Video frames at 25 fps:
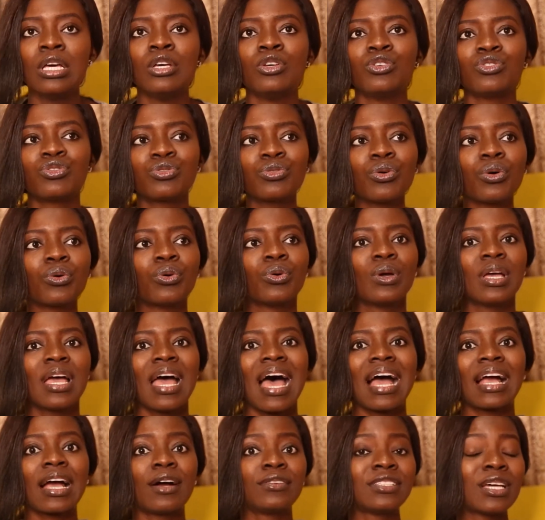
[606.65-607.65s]
So
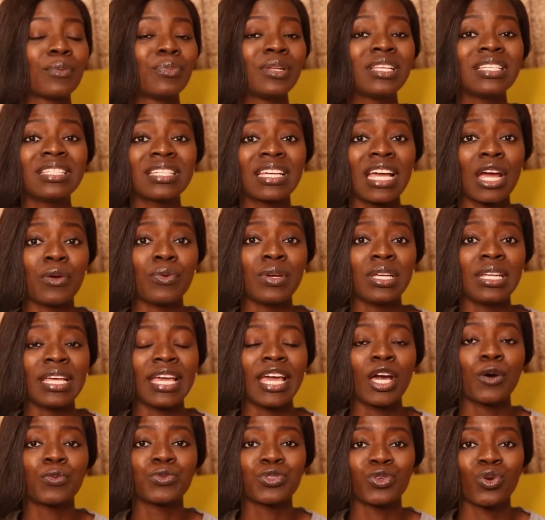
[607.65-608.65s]
accountability can really
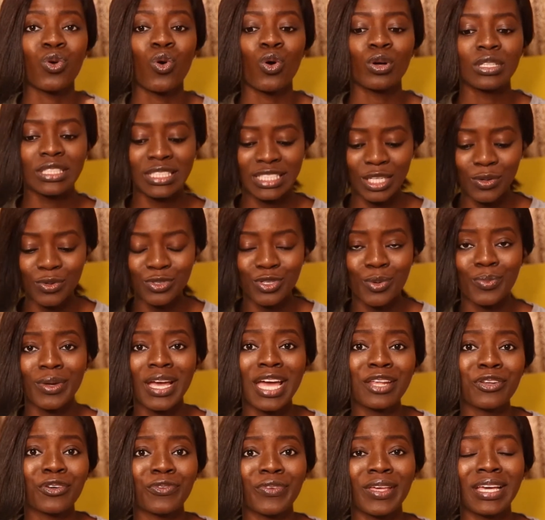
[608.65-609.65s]
help to curtail some
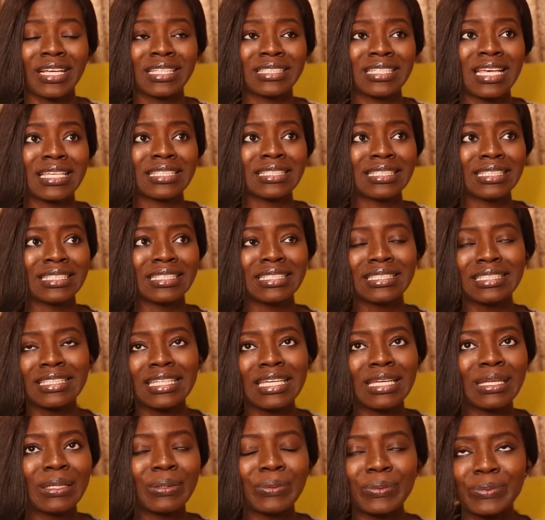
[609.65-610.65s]
kind of excesses,
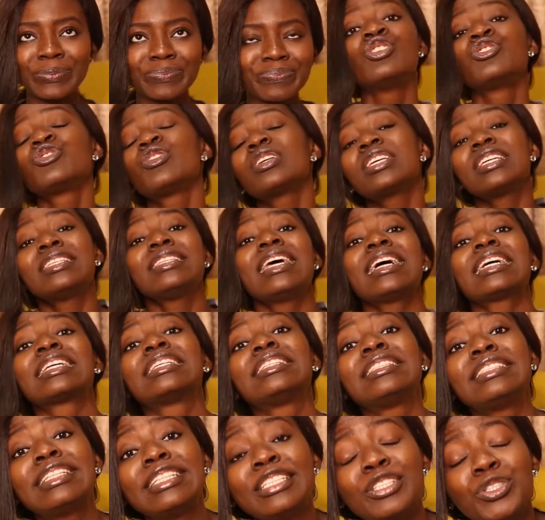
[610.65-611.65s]
you know. So the next
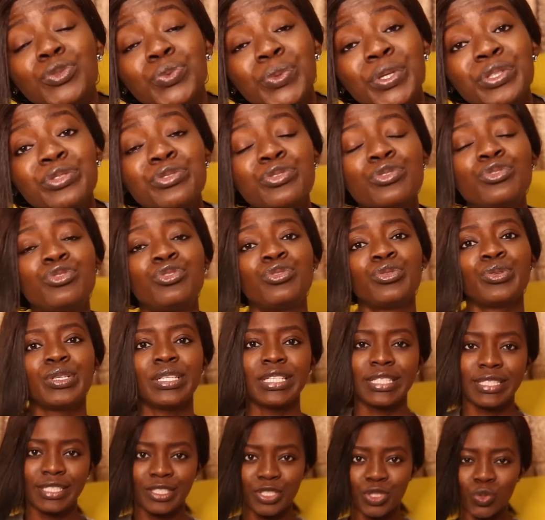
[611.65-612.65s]
thing you want to do
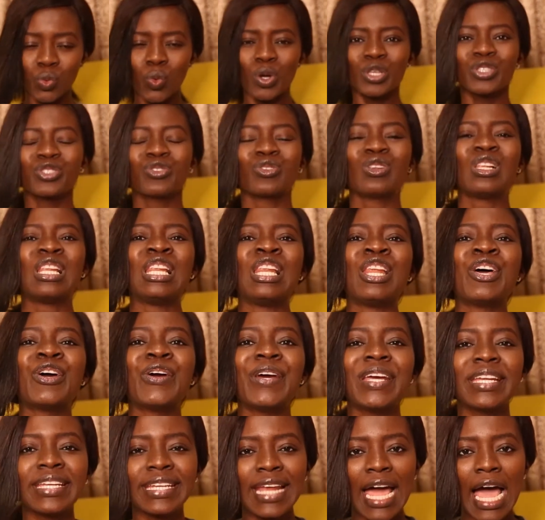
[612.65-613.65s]
is you want to
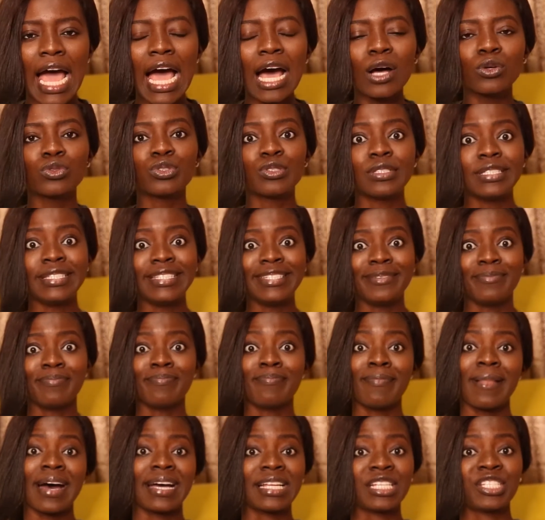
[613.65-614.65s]
learn how to
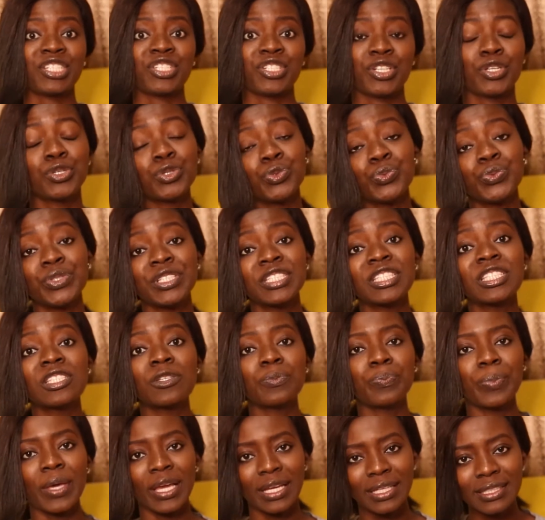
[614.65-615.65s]
demand
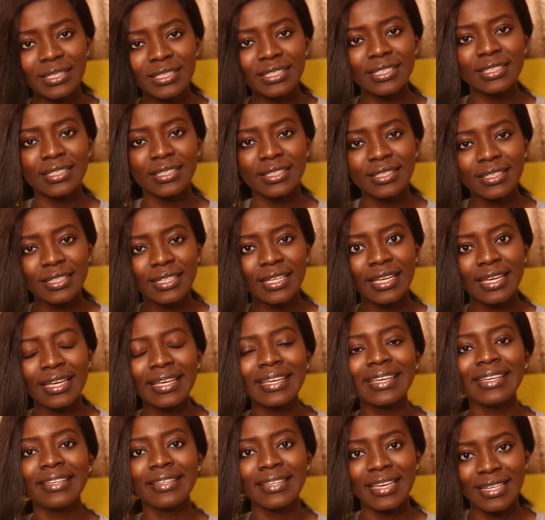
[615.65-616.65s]
respect.
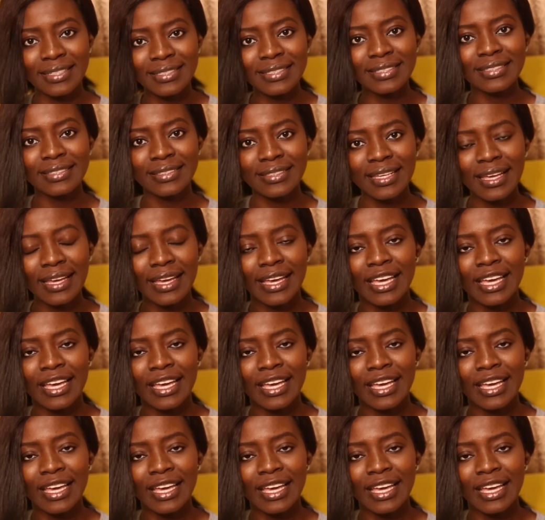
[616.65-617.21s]
Yes.